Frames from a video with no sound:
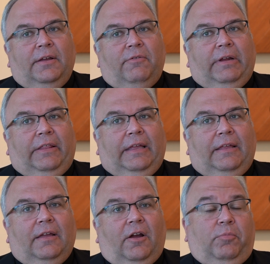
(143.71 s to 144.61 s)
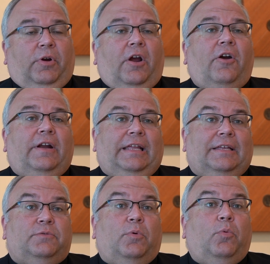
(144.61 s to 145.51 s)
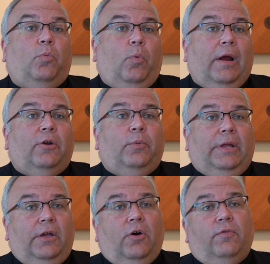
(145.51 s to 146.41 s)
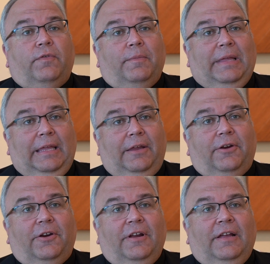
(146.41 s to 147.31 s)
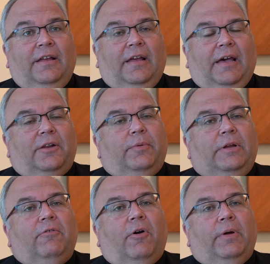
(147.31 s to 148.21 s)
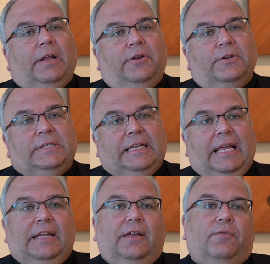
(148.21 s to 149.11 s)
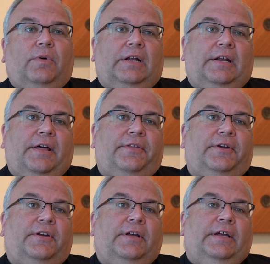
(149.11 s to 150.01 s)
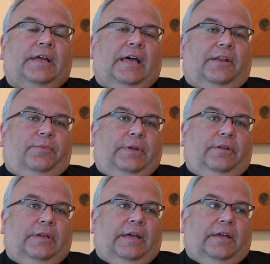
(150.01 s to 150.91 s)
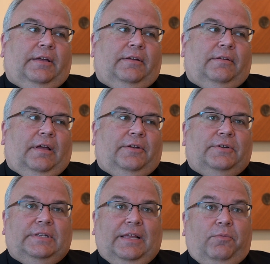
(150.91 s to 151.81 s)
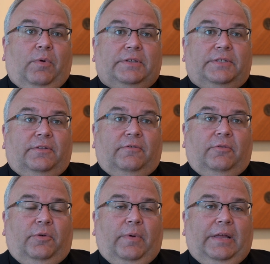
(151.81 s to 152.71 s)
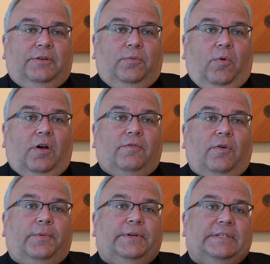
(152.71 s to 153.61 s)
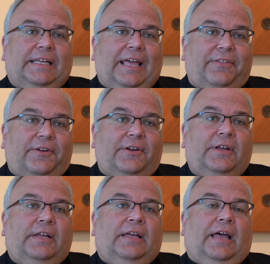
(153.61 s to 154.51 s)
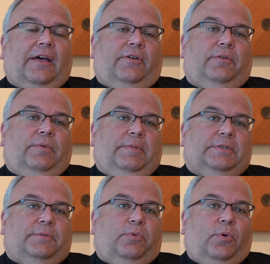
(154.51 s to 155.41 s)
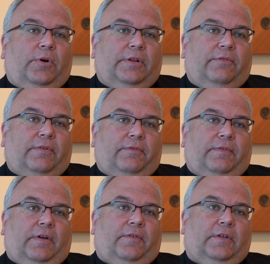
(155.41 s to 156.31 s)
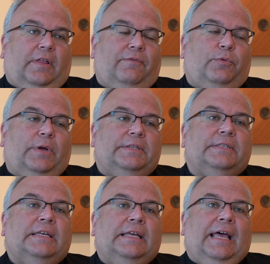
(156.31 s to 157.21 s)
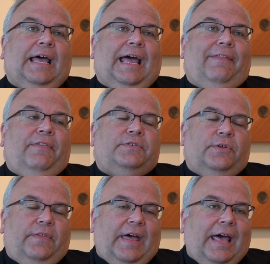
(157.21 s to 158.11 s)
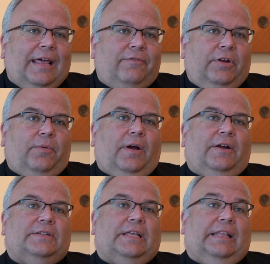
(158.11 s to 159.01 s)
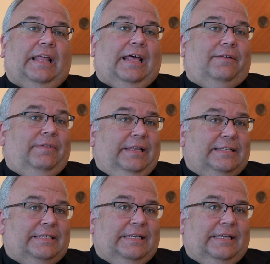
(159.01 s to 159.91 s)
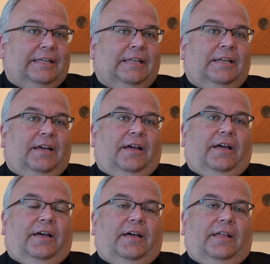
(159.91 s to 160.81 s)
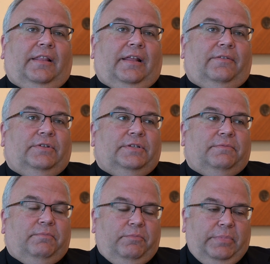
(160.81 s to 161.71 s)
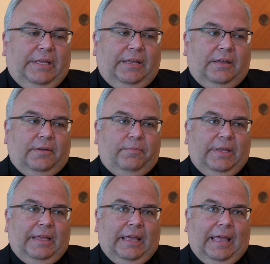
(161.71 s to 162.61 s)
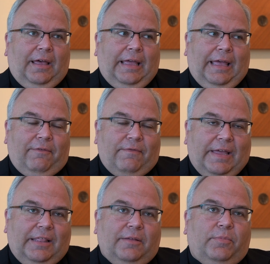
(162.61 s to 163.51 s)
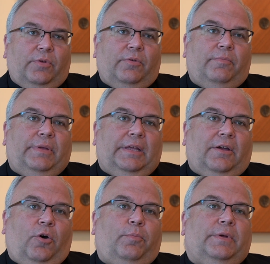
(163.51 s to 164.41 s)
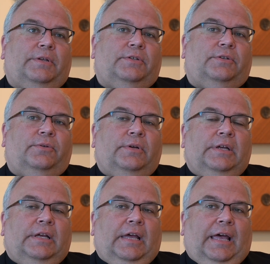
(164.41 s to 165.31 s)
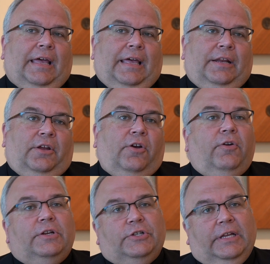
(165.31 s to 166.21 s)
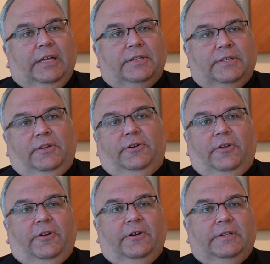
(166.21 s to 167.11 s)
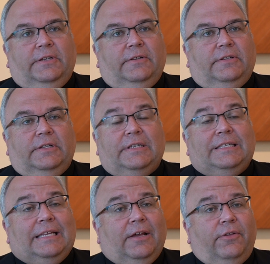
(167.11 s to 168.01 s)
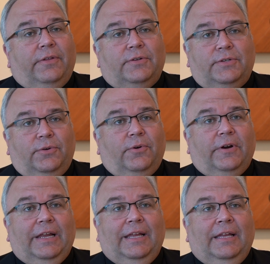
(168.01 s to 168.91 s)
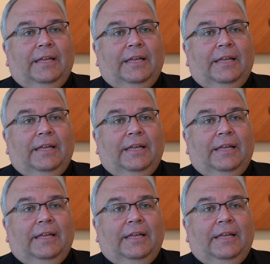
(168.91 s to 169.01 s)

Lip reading: Really, our priority is, well, where do we go from here? How do we grow an understanding of one another? How do we understand what's the way to walk forward together? How can we be supportive of our loved ones? And so that requires a lot of listening, a lot of just being available, being open to, and encouraging a son or daughter to just tell their story